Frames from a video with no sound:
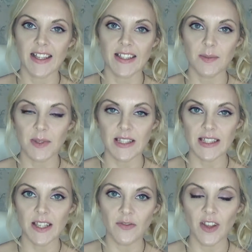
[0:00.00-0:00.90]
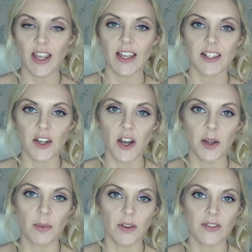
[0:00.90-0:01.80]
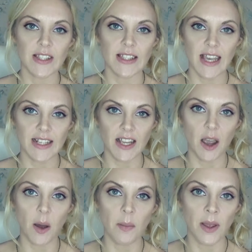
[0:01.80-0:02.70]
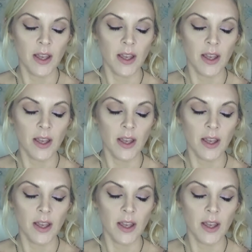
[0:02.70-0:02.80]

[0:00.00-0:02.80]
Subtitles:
specific type of setup.